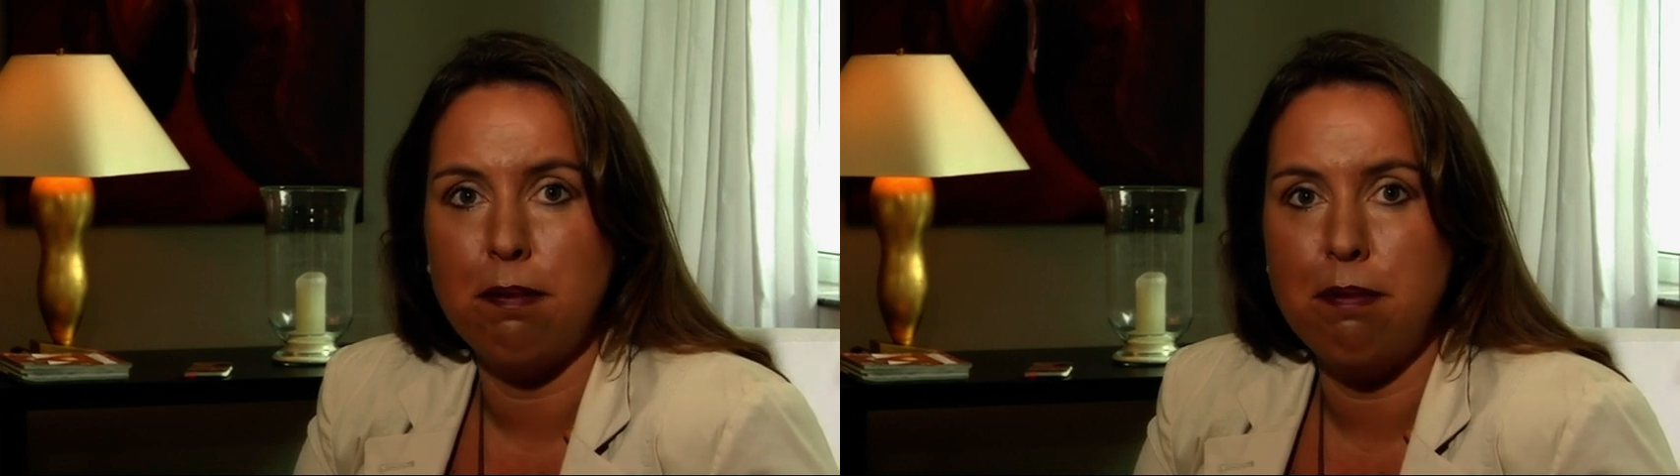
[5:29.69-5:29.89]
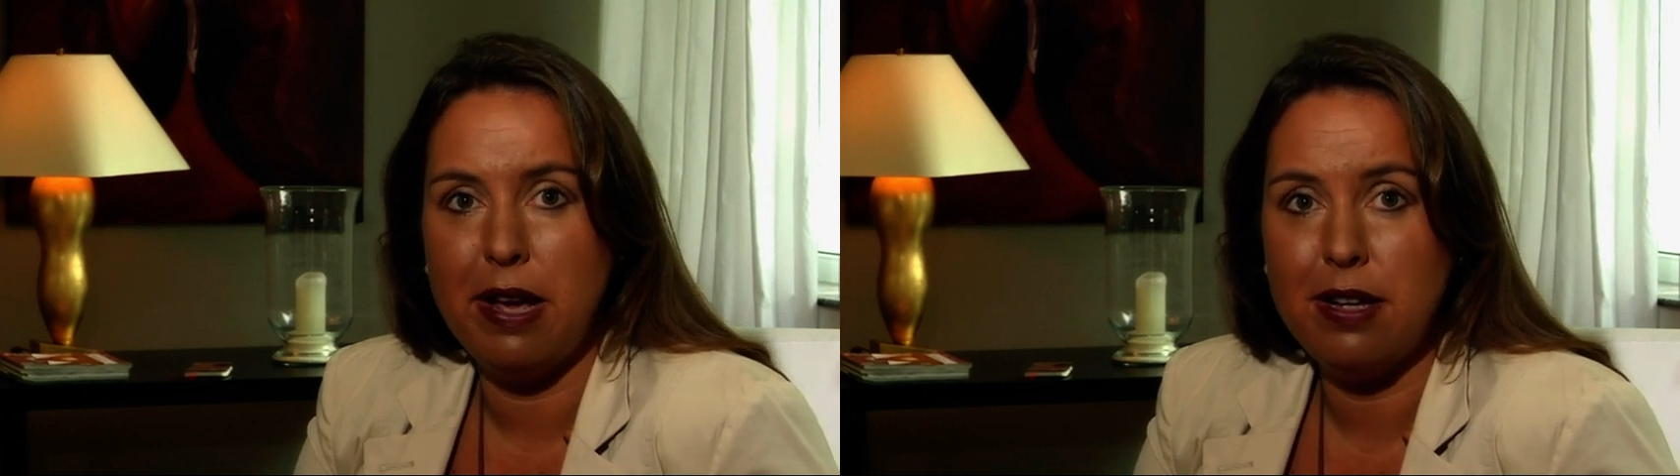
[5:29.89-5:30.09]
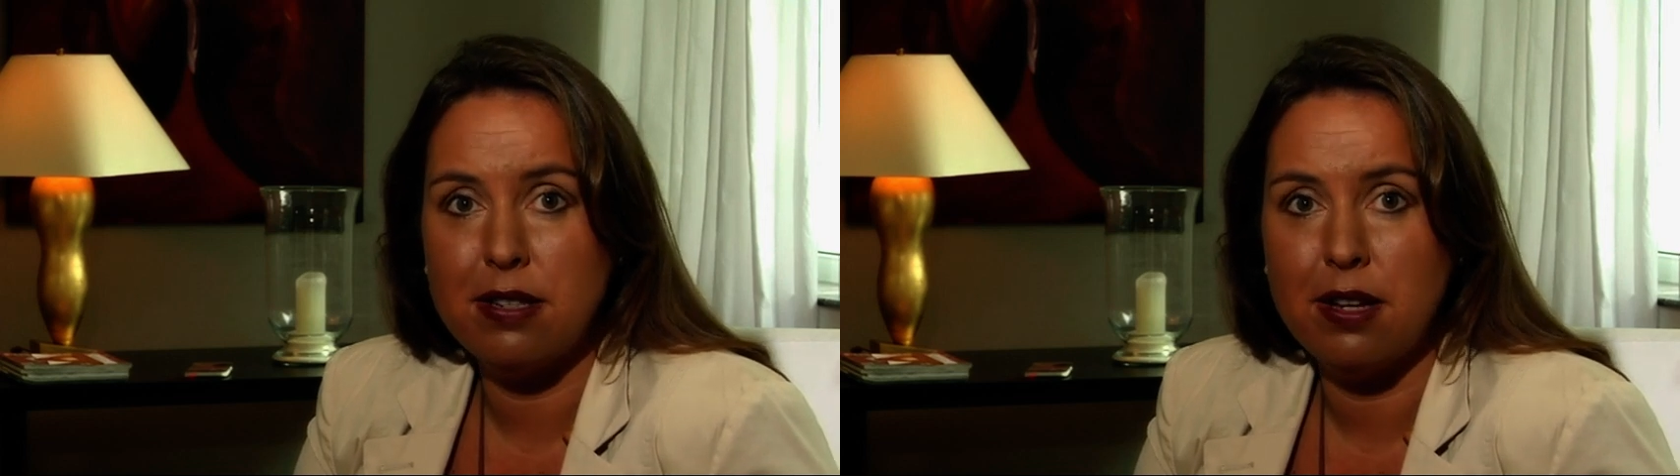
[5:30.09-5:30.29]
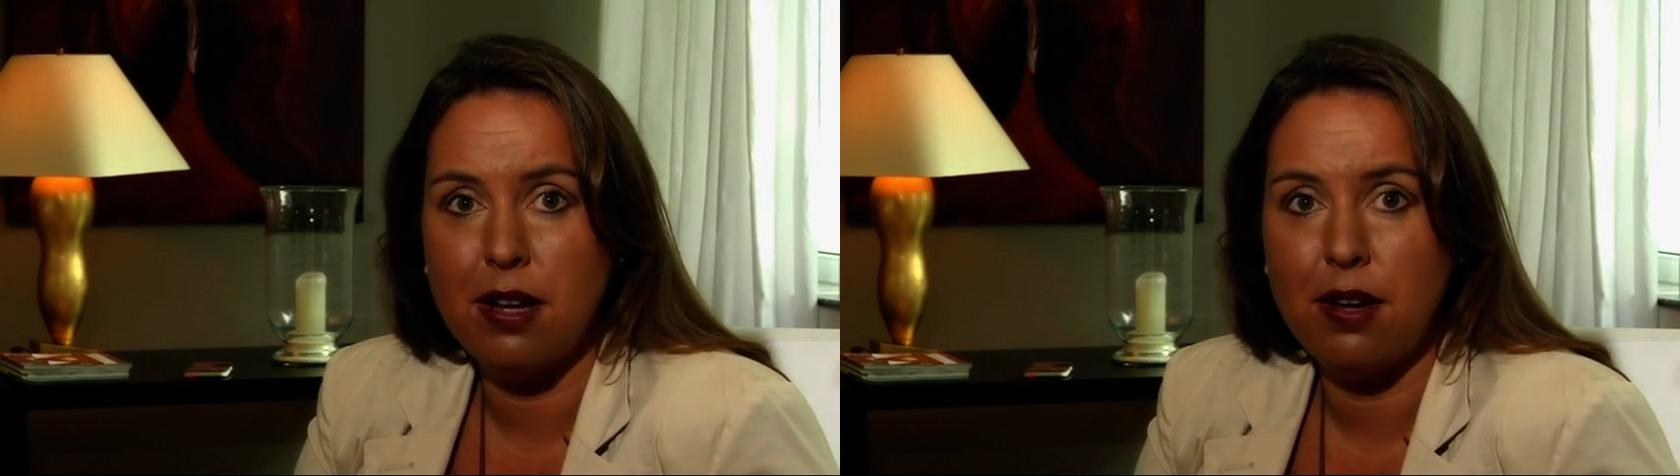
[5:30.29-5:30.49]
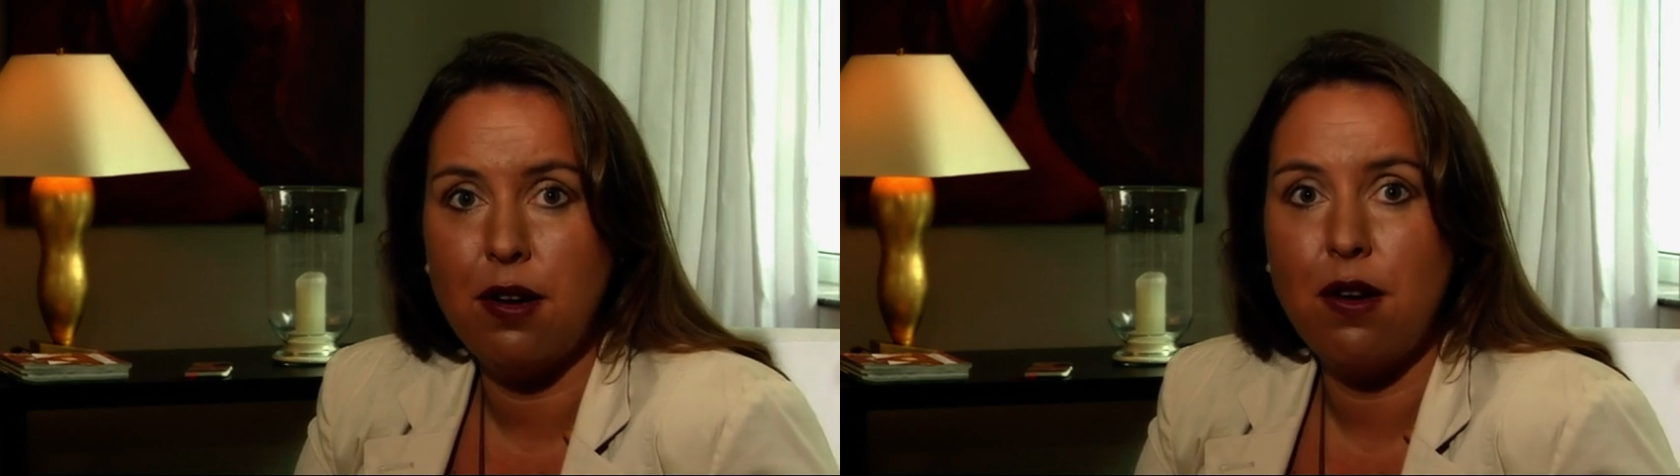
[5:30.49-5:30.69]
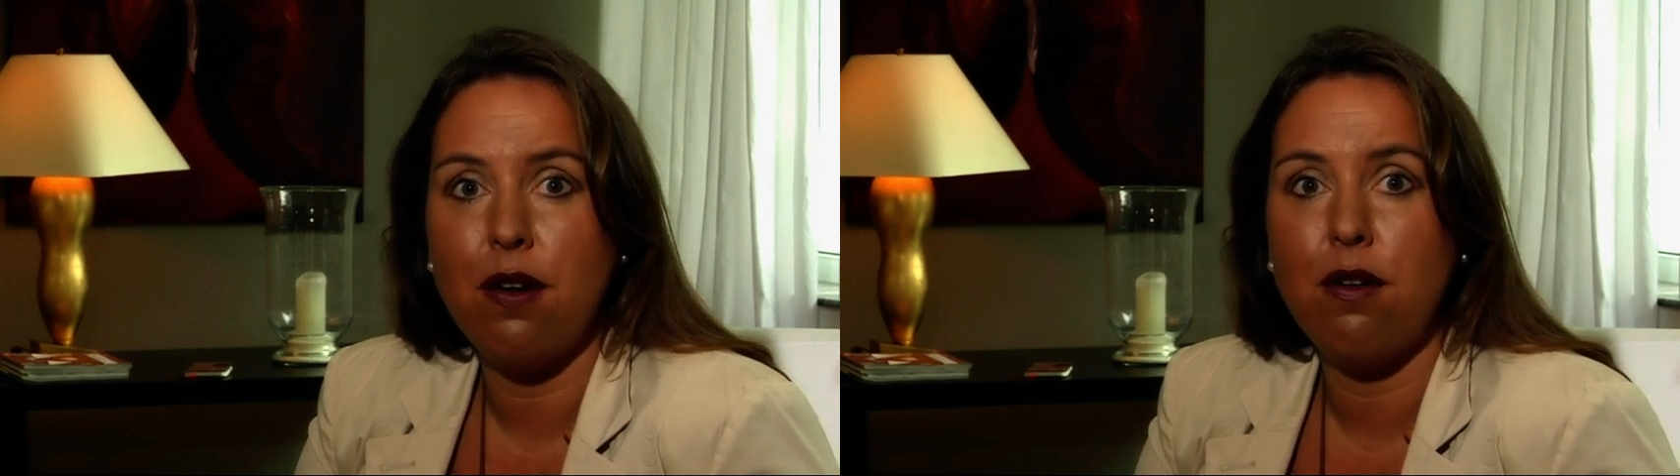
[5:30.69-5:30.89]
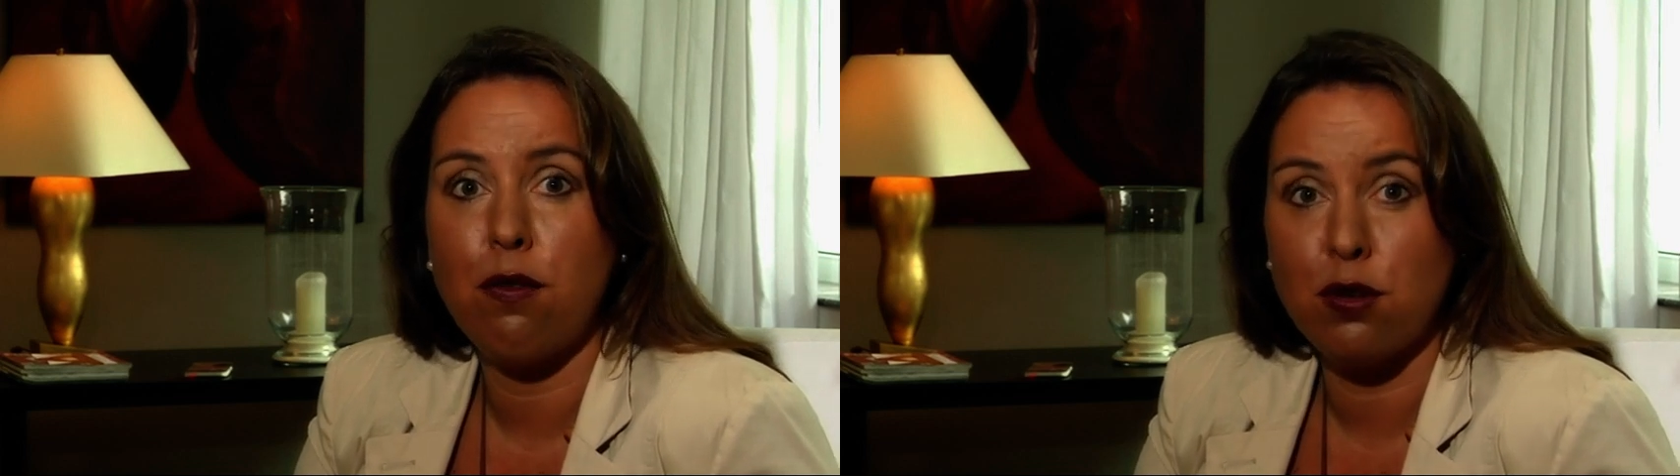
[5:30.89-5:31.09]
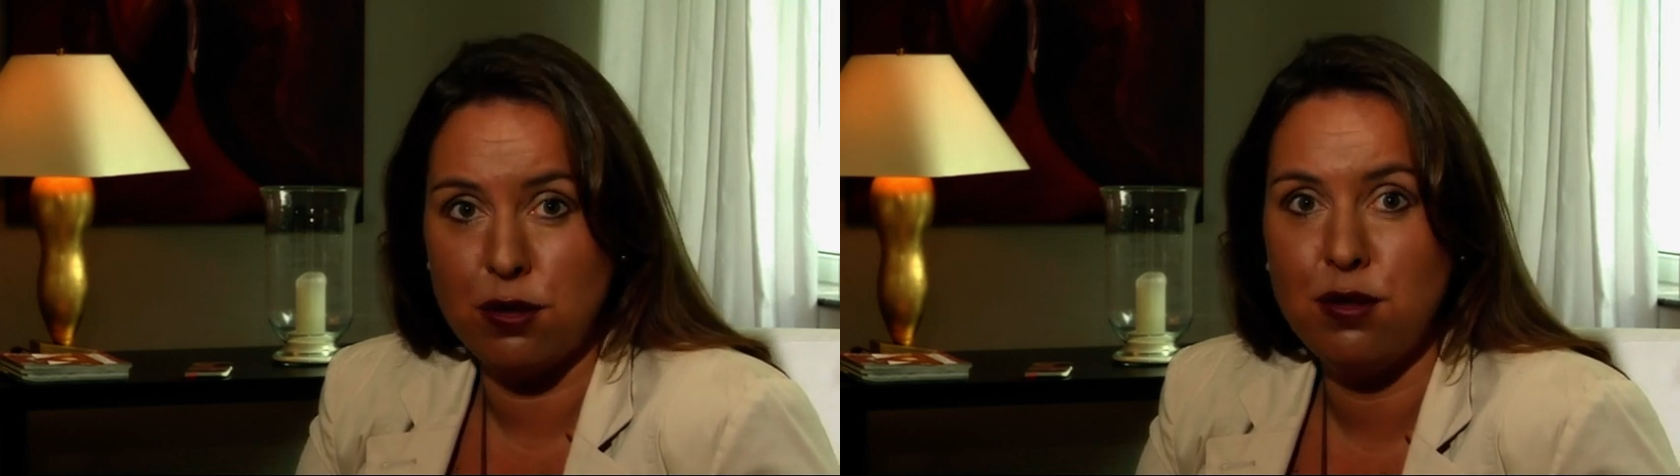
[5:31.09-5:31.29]
basic
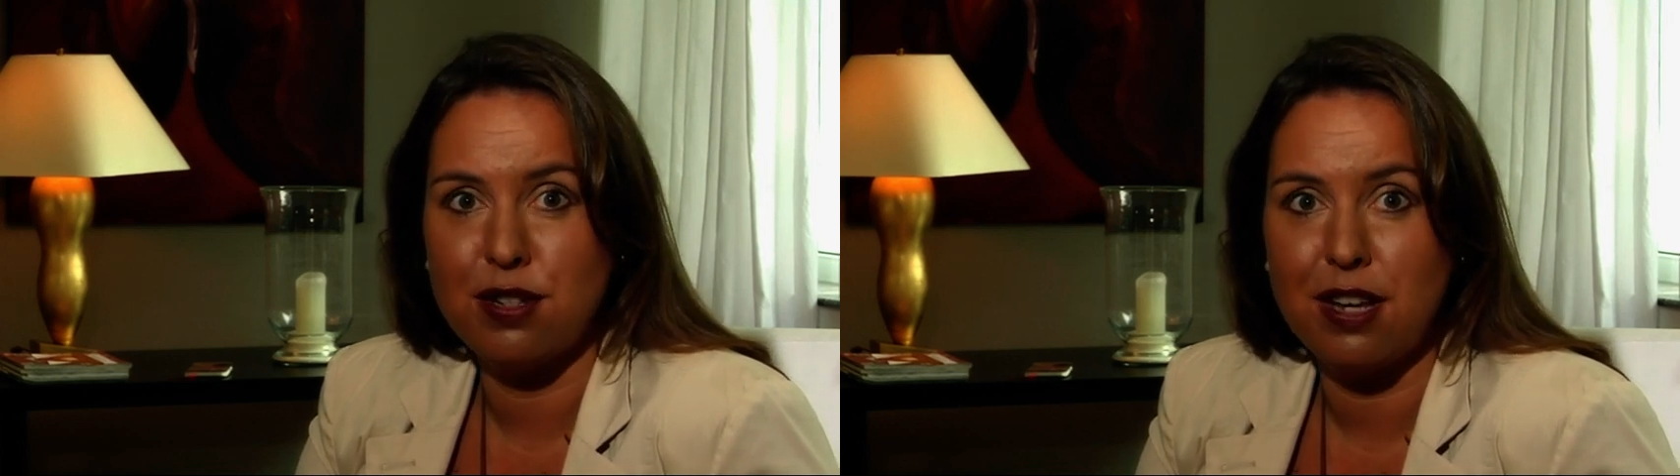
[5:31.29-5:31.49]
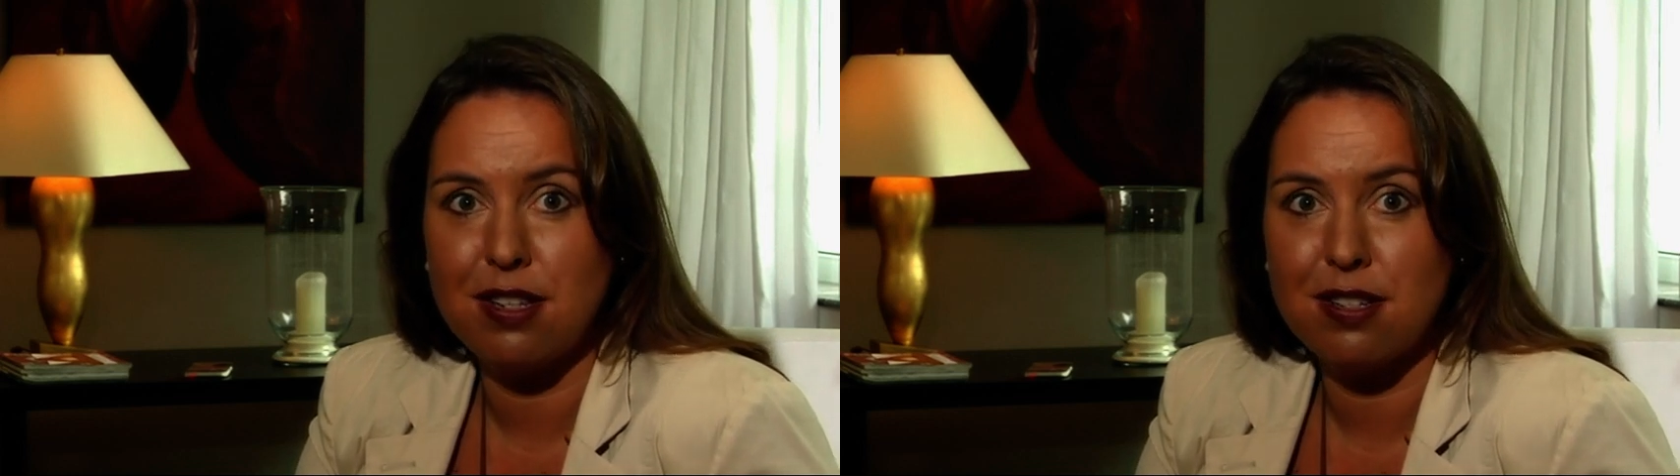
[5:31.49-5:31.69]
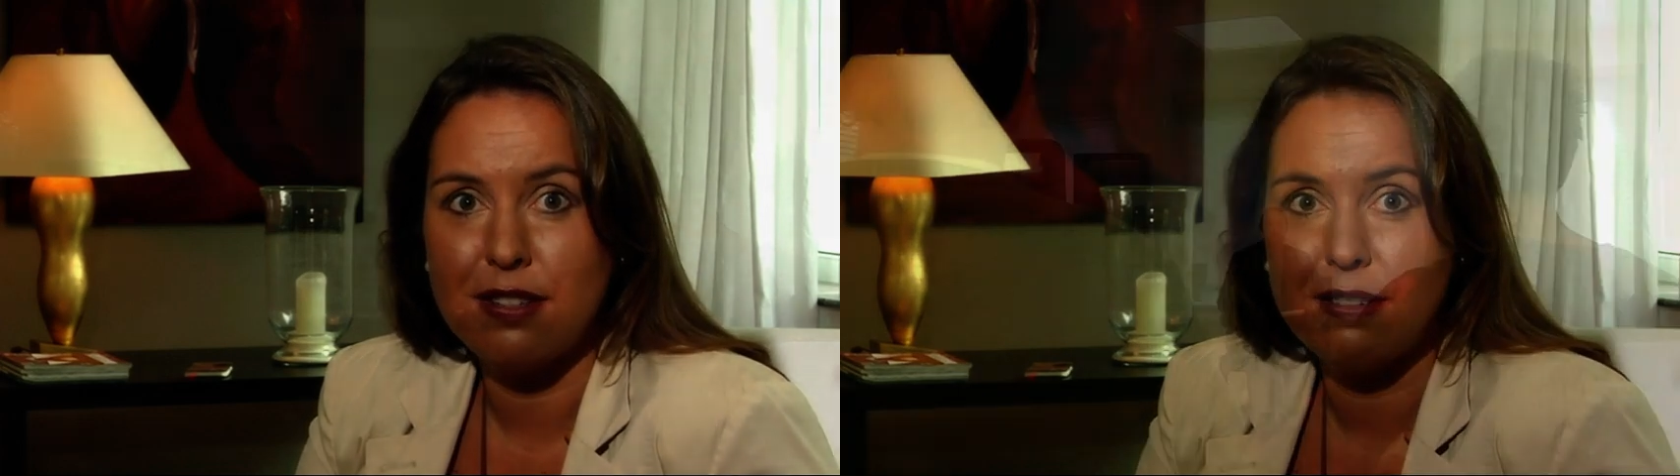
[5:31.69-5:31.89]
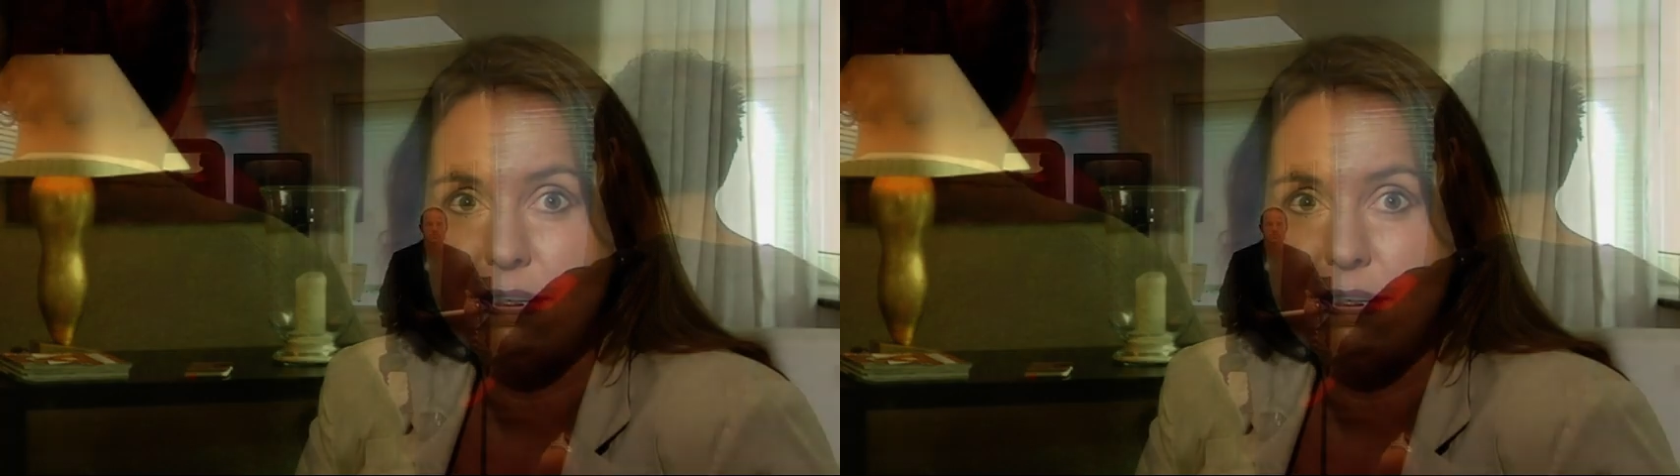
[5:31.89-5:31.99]
for success.